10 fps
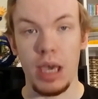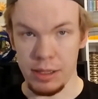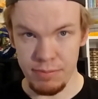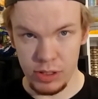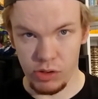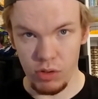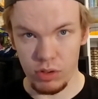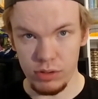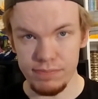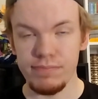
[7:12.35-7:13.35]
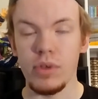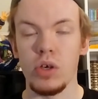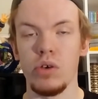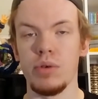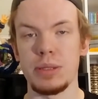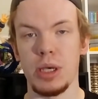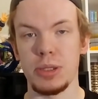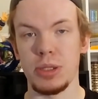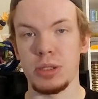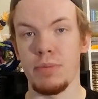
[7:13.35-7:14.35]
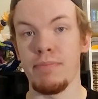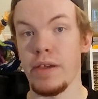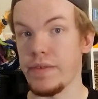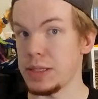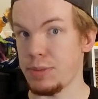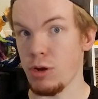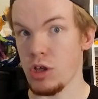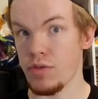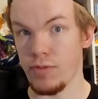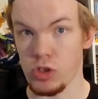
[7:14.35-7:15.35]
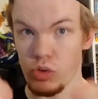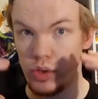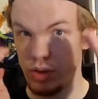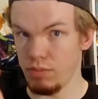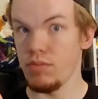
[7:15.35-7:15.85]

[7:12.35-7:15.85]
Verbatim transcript: Titan McDougal, who is also some of my inspiration for doing